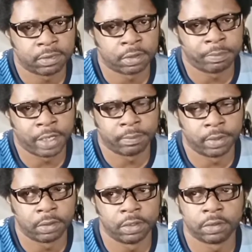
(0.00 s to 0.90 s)
so the bike
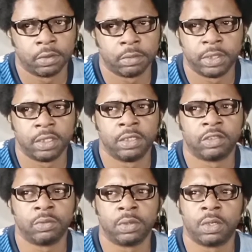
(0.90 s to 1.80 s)
build isn't going to be an
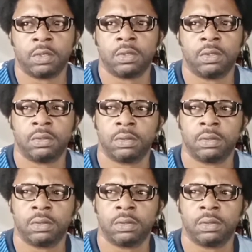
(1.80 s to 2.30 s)
issue at all.